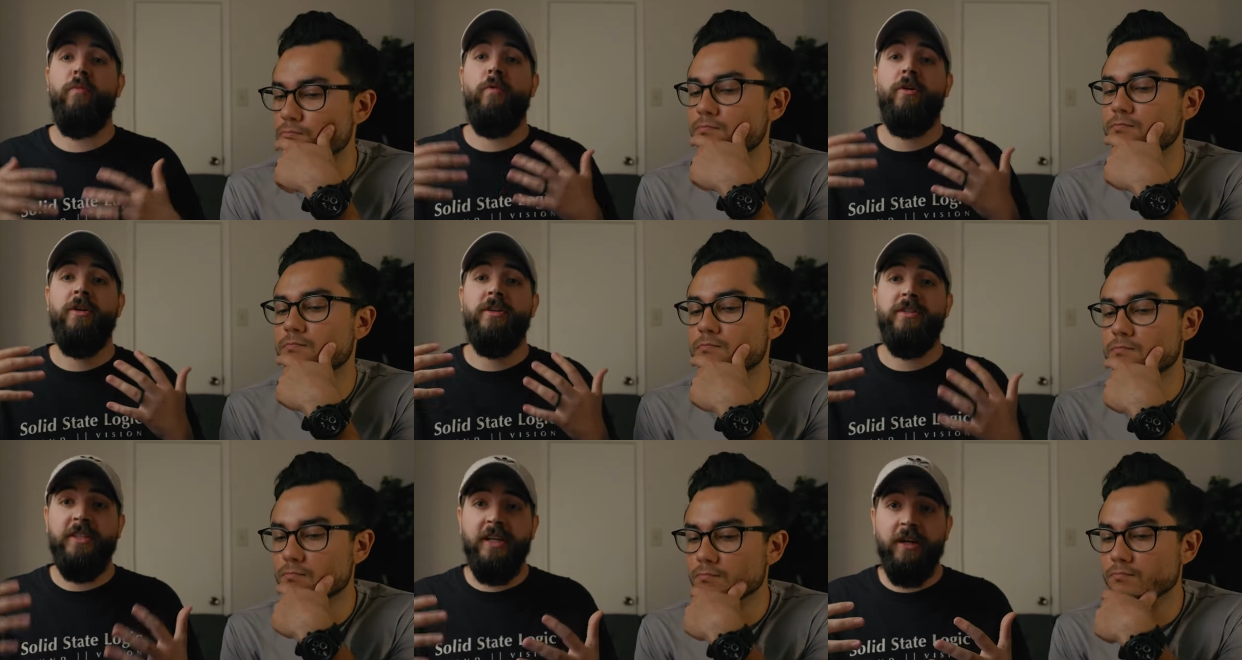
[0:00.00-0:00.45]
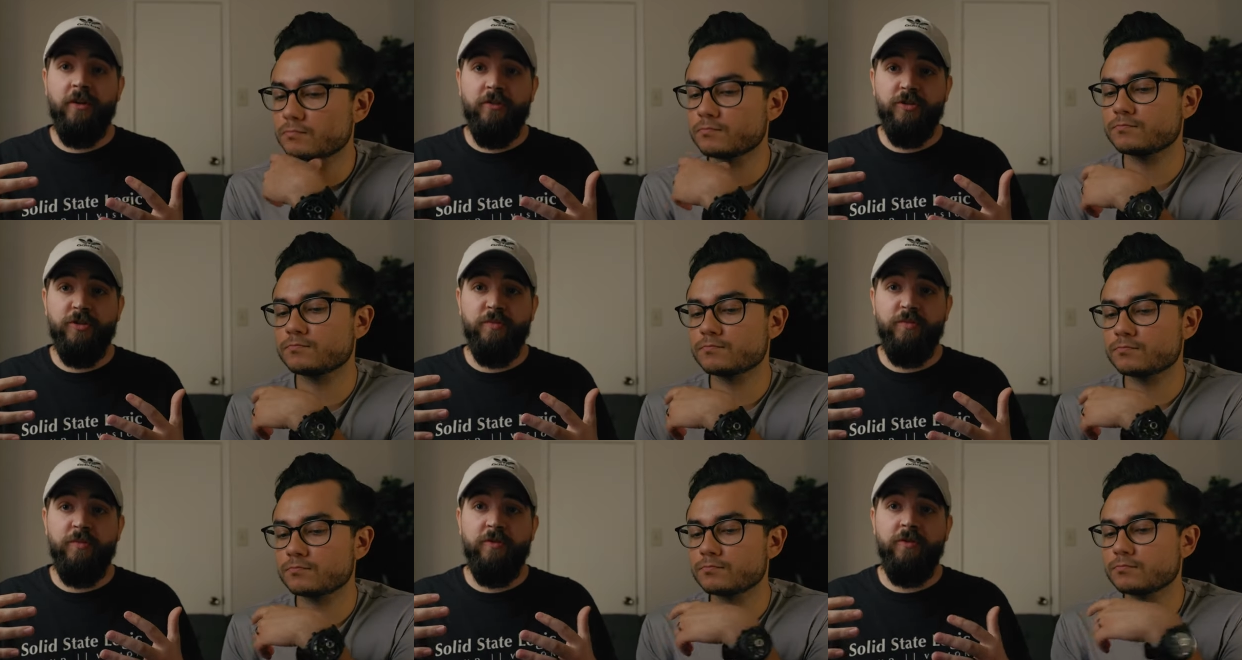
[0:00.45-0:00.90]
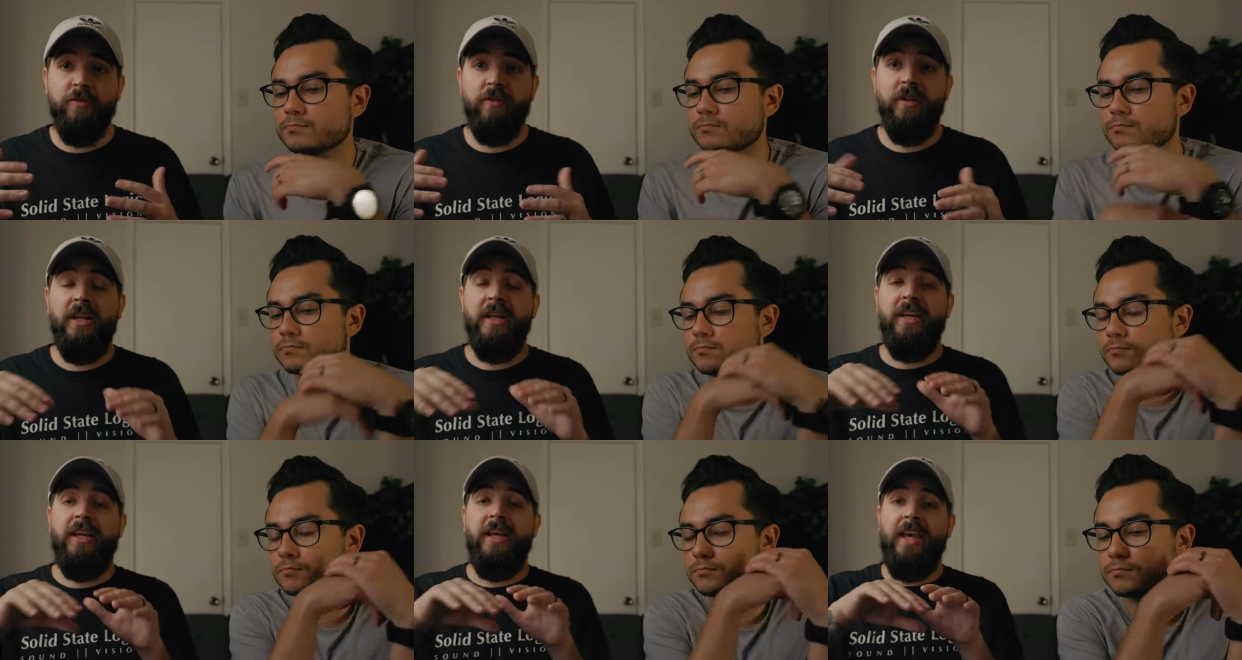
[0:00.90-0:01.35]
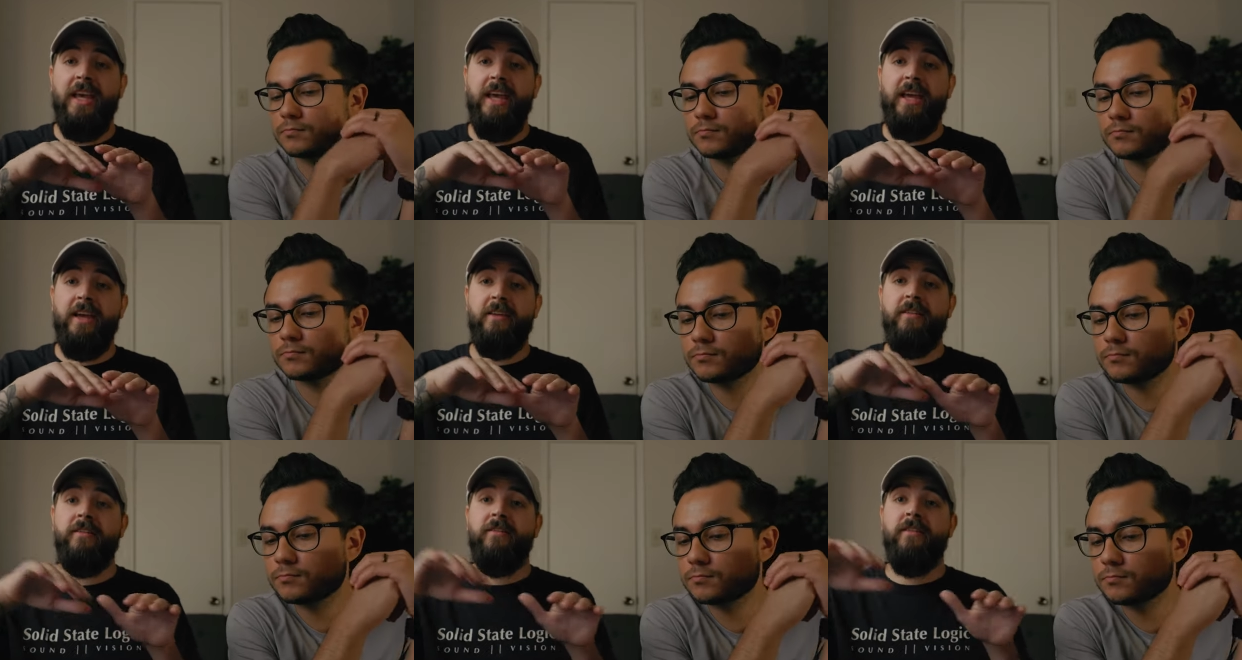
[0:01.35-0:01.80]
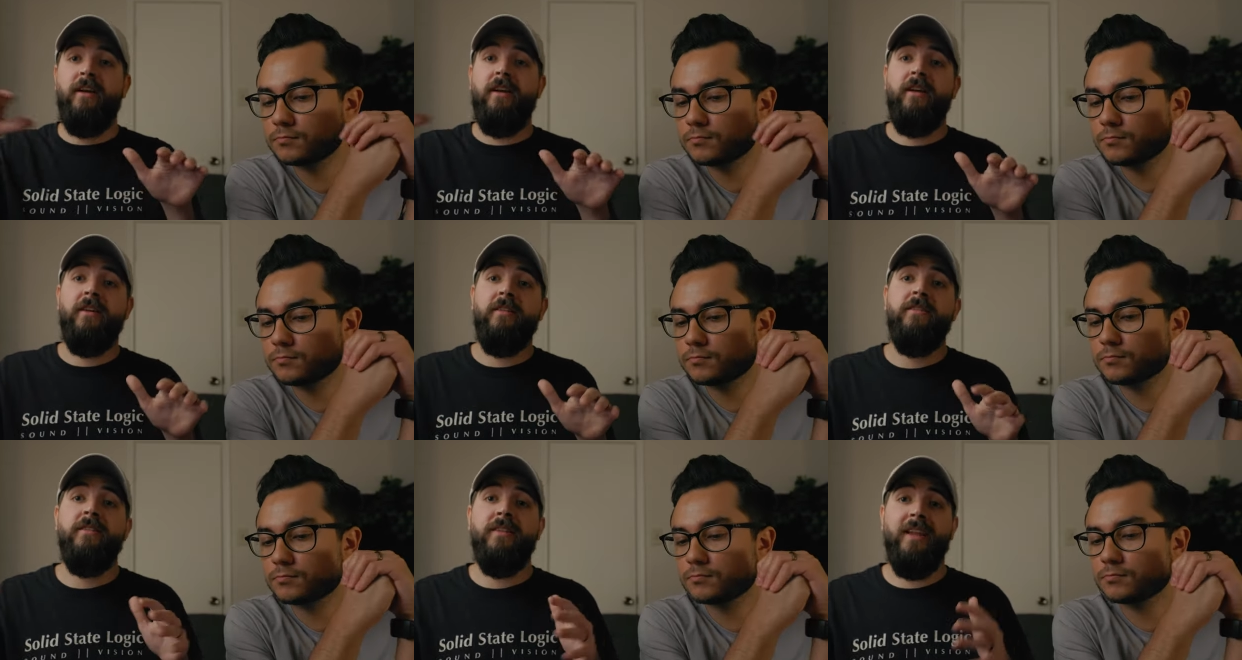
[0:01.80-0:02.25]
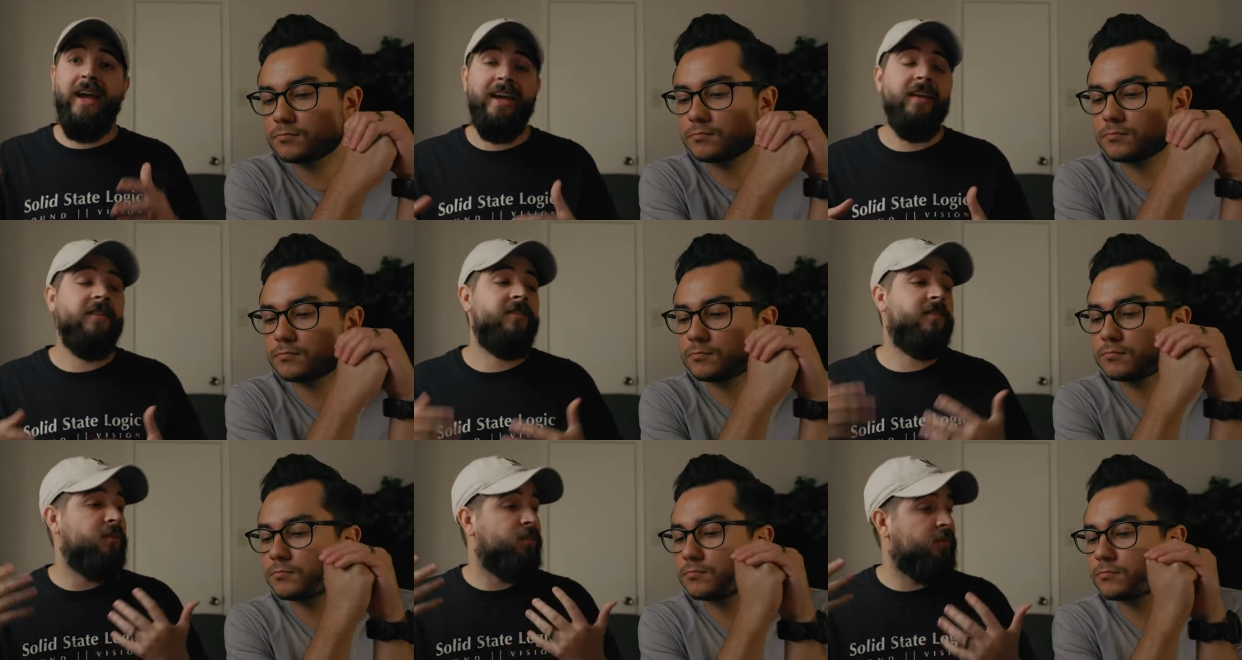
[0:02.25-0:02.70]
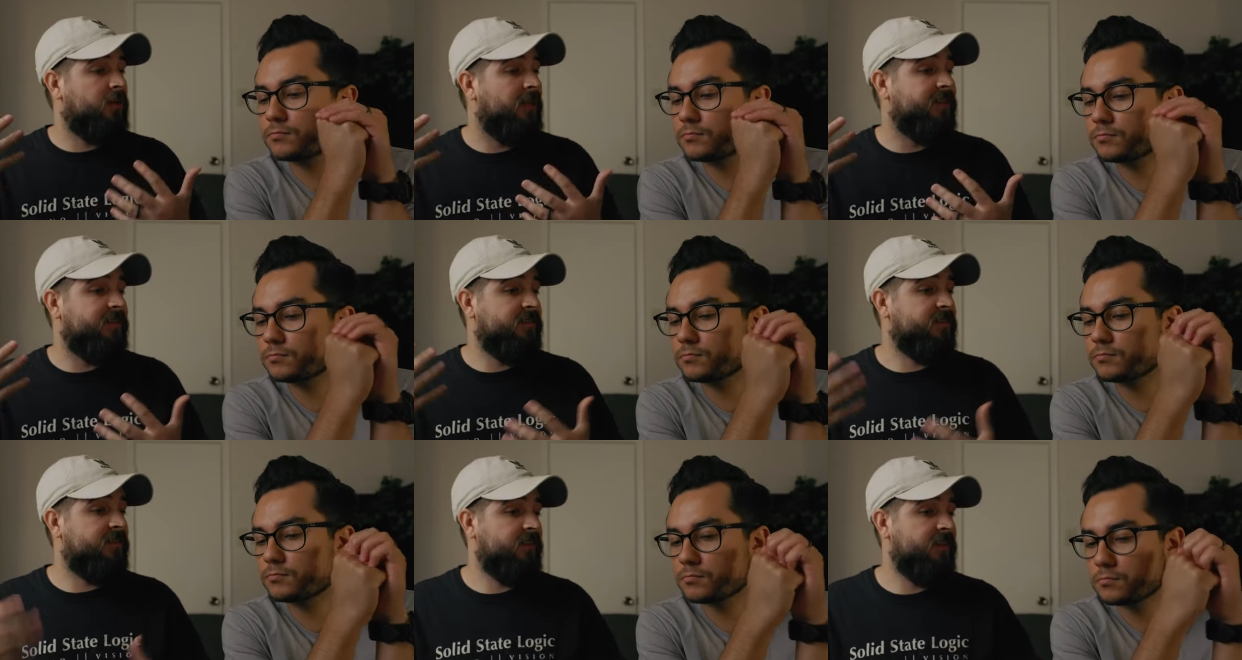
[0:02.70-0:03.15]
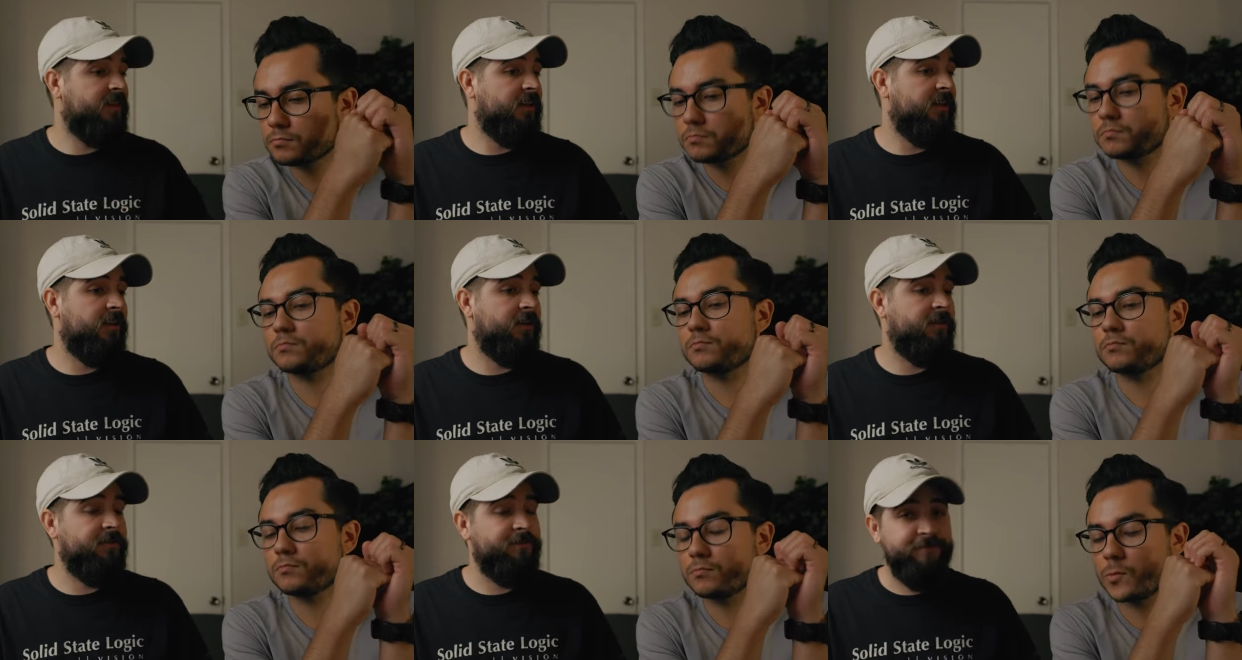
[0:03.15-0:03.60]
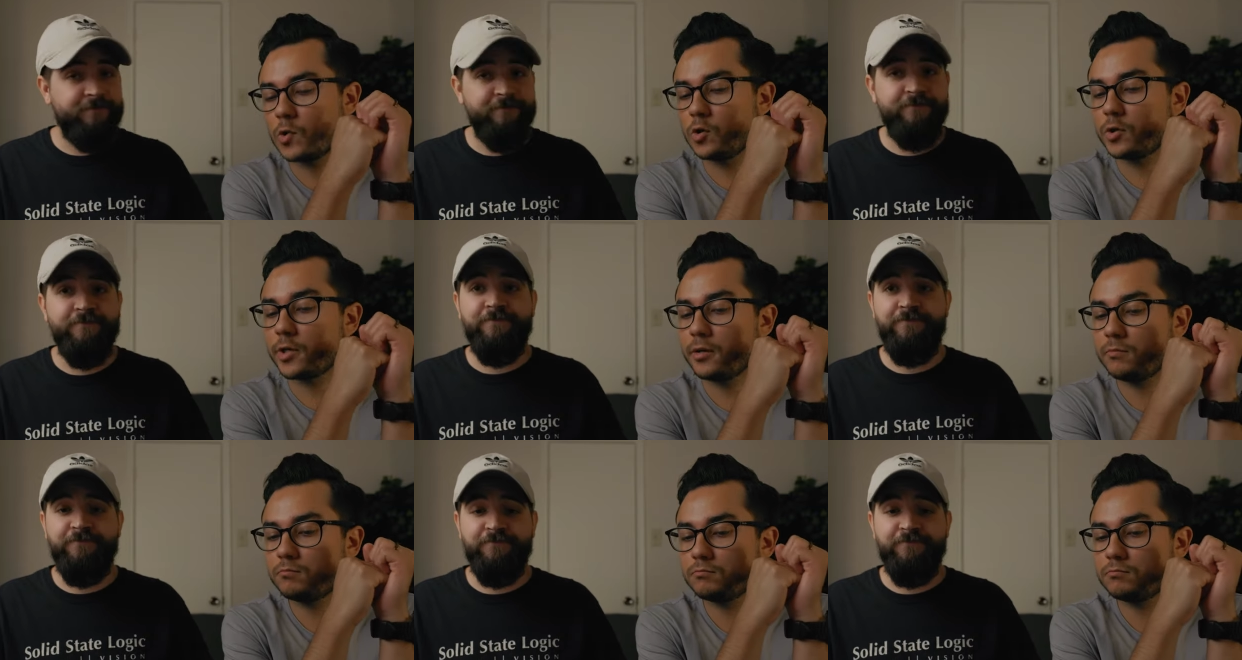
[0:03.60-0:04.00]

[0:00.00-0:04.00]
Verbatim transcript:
Speaker 1: more intelligible and uh, nice and pleasant to the ear. Okay.